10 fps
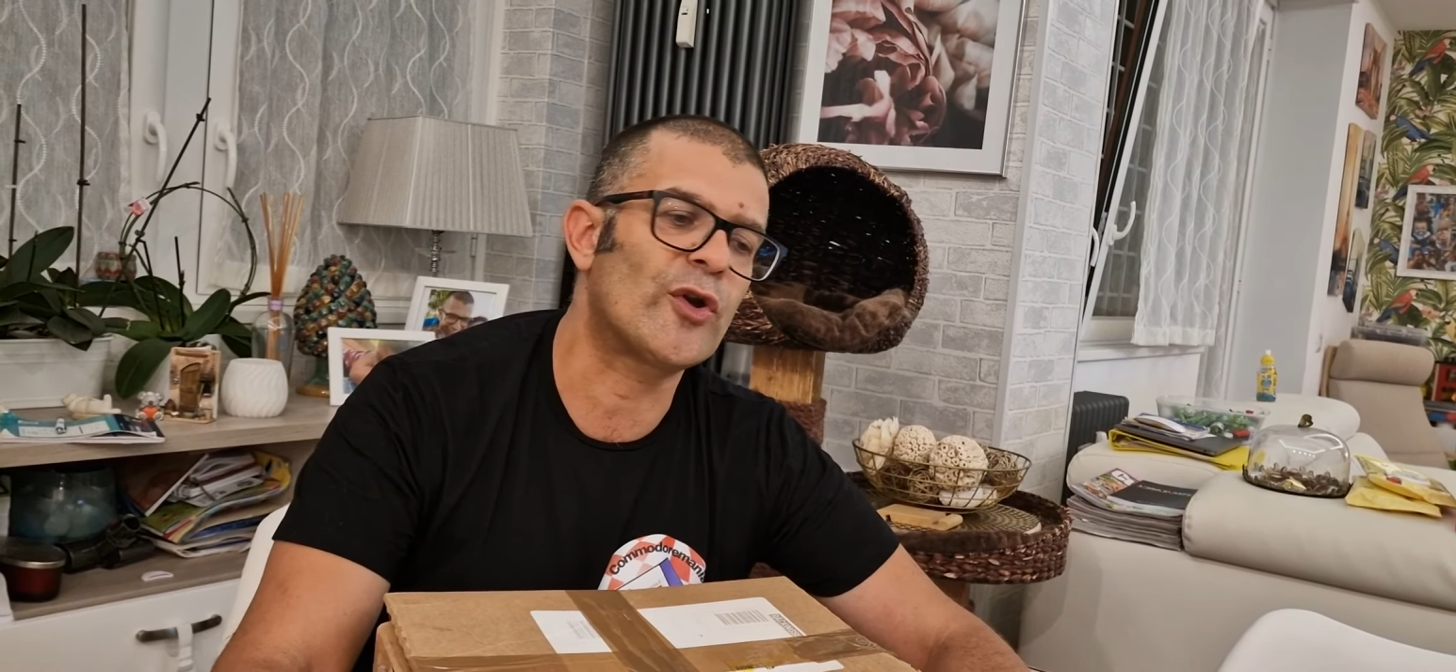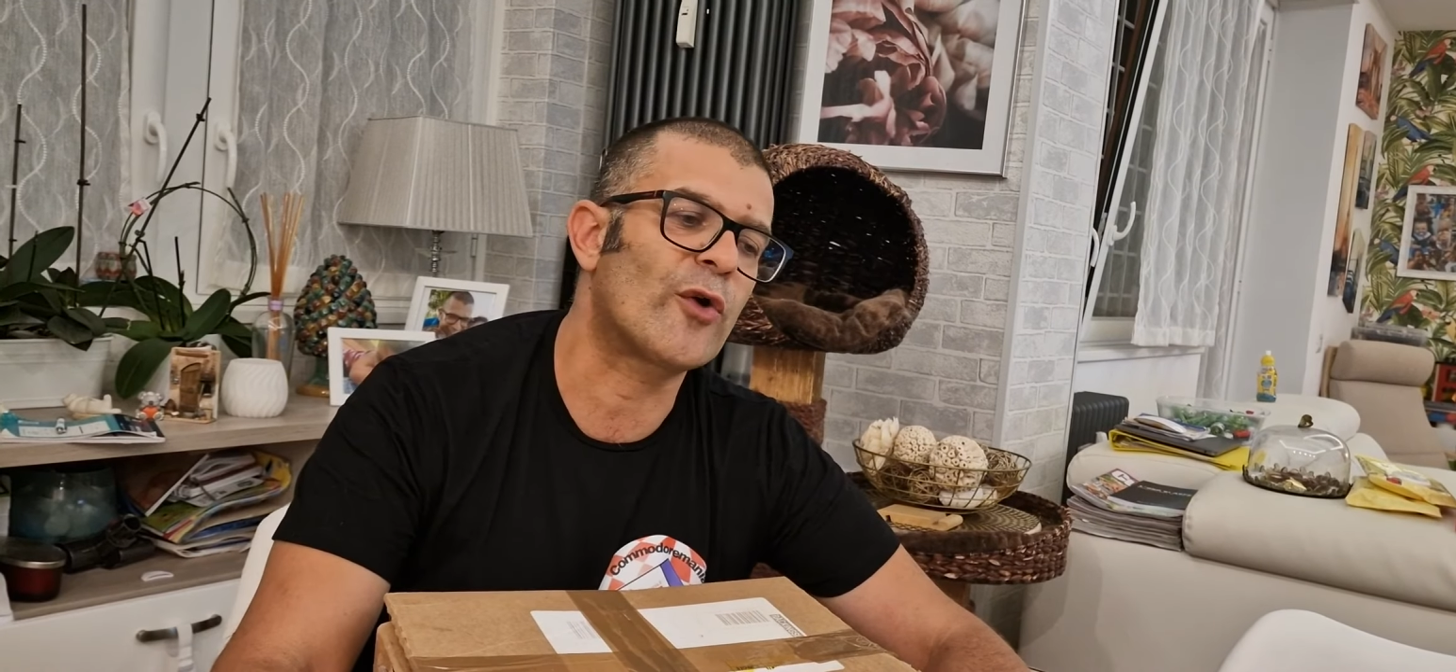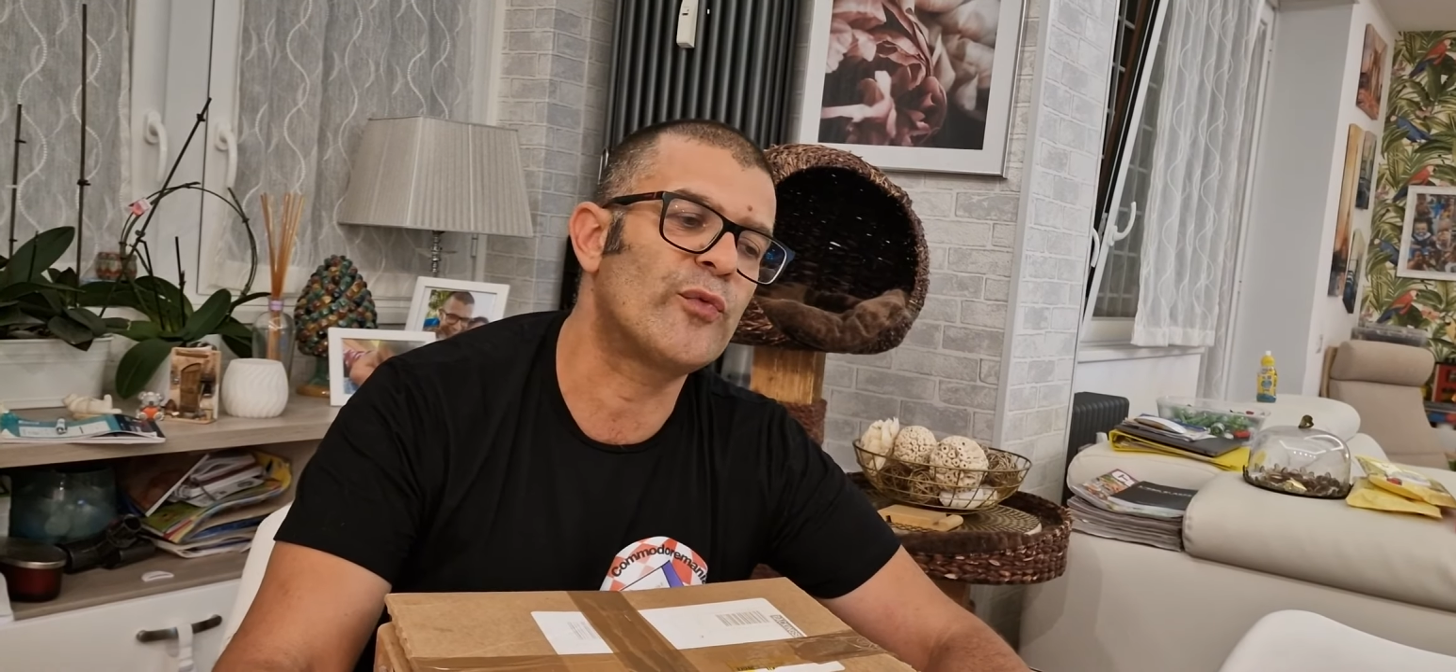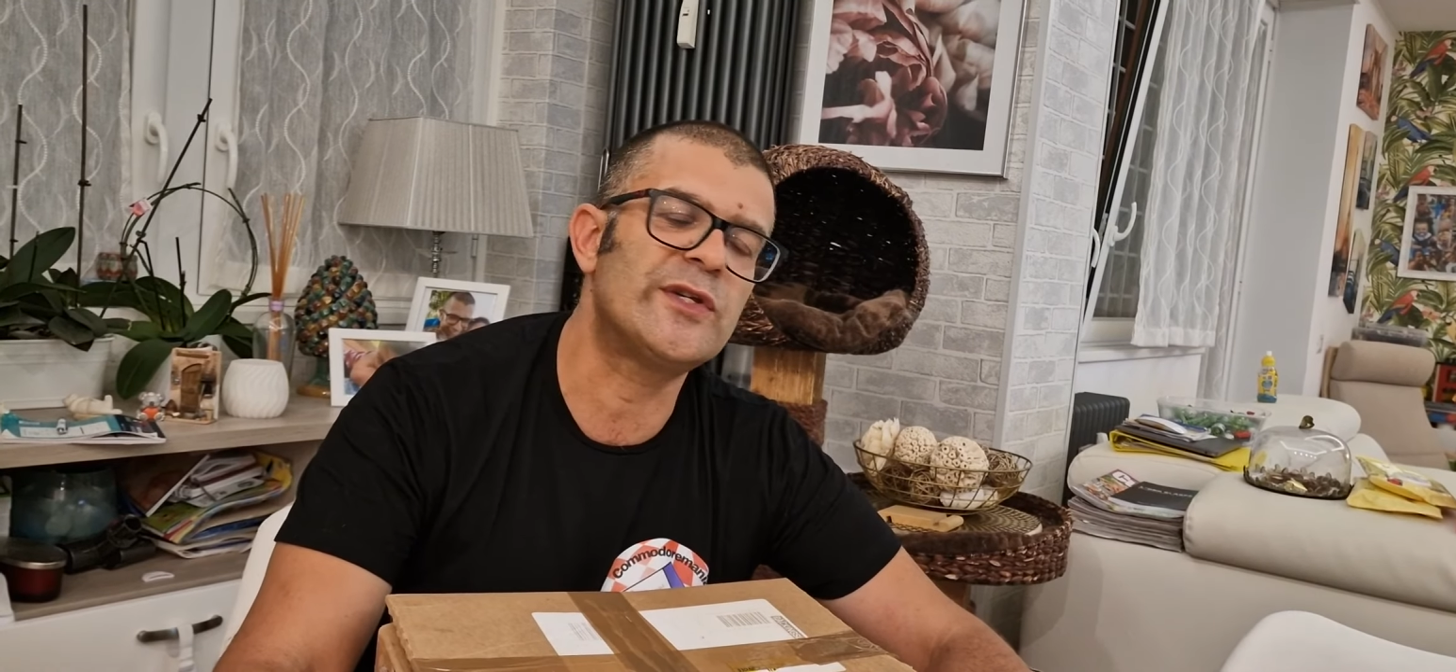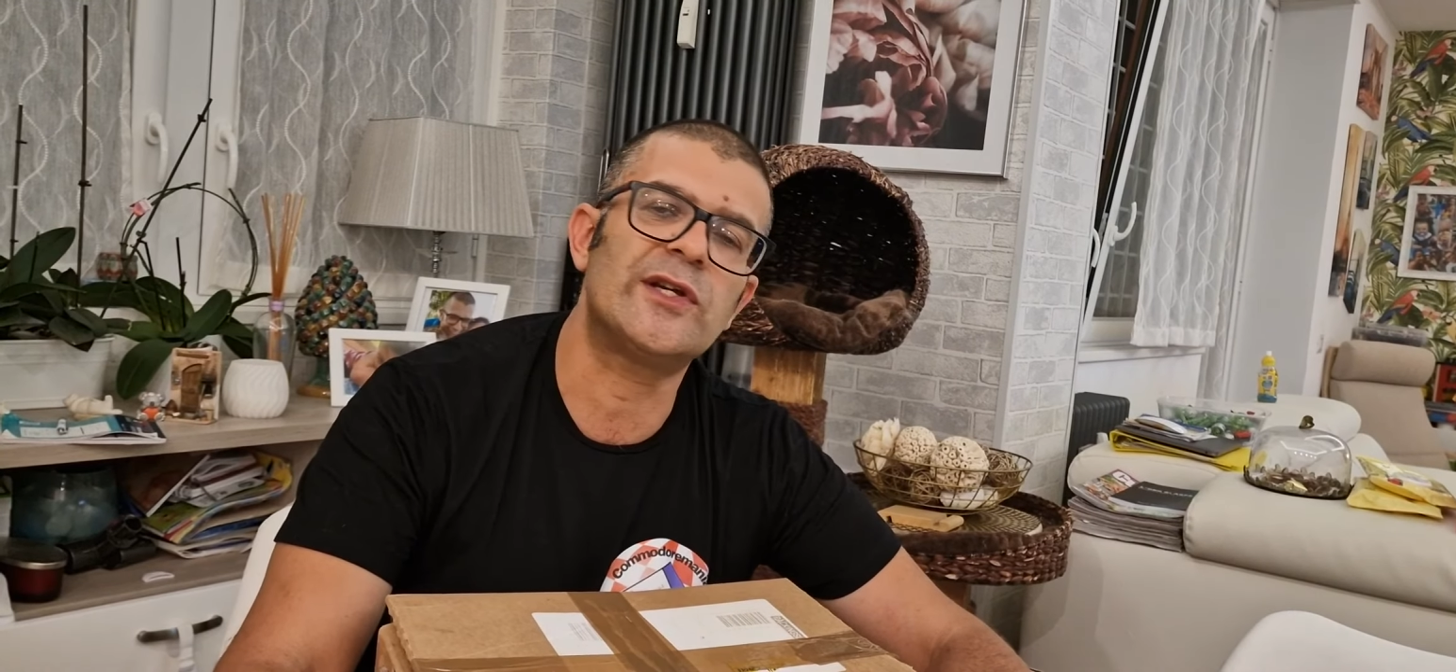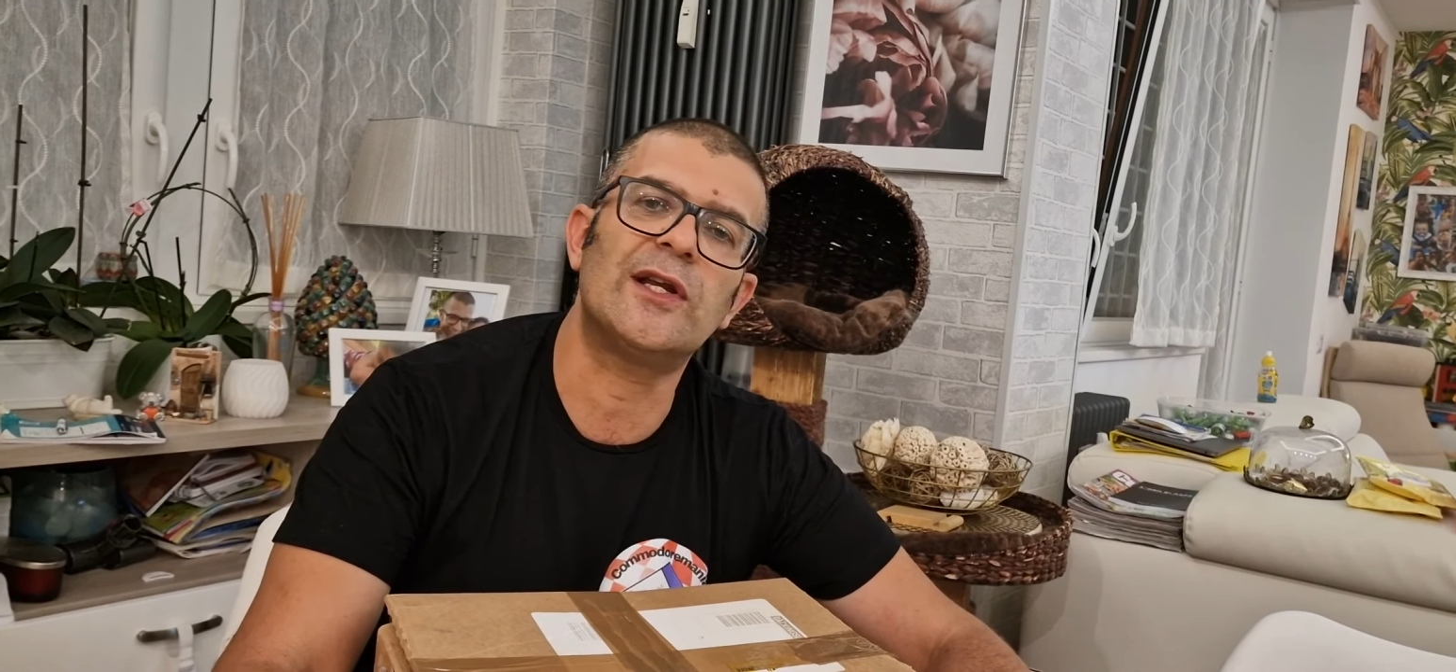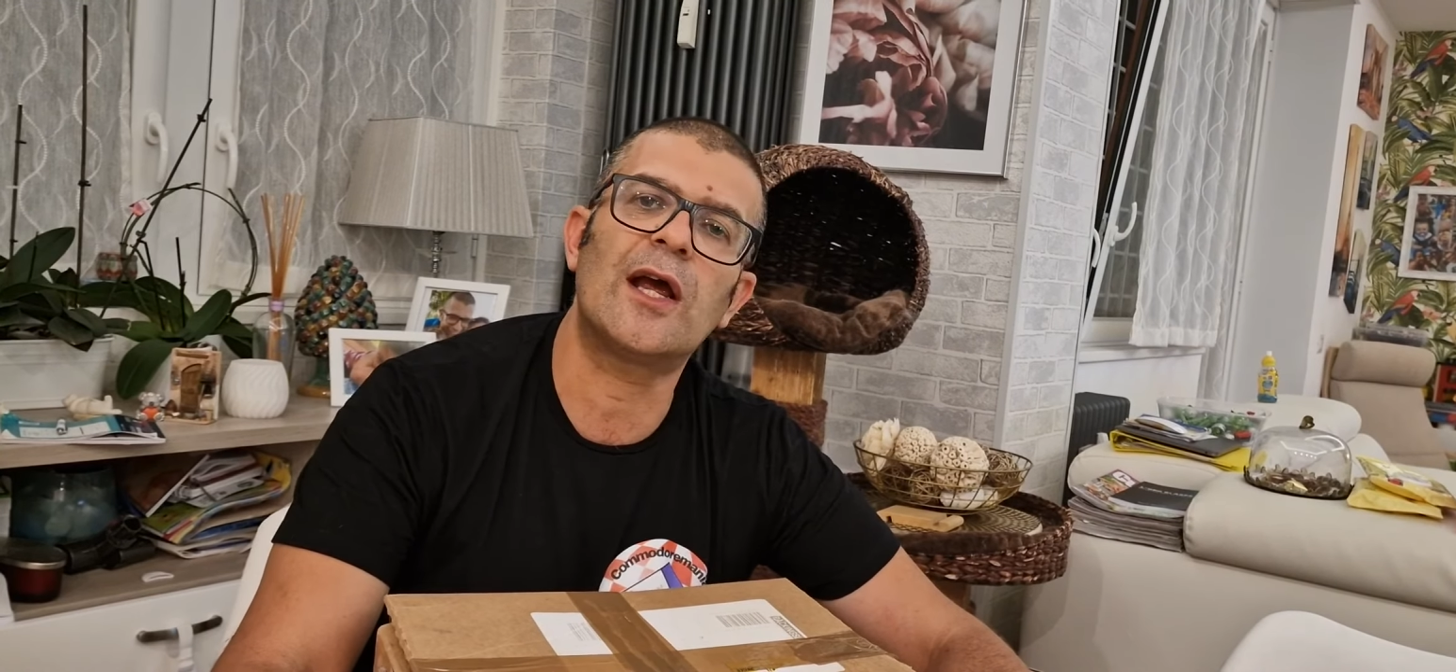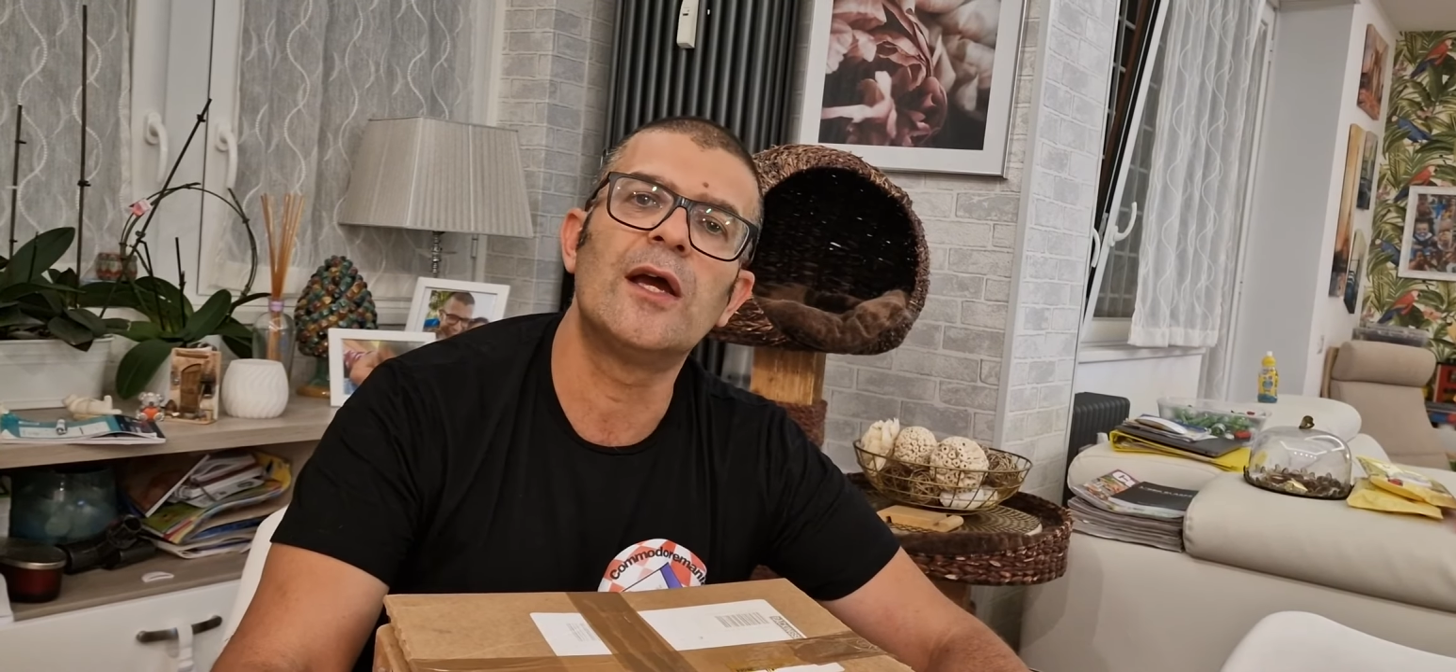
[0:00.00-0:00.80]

acquire it.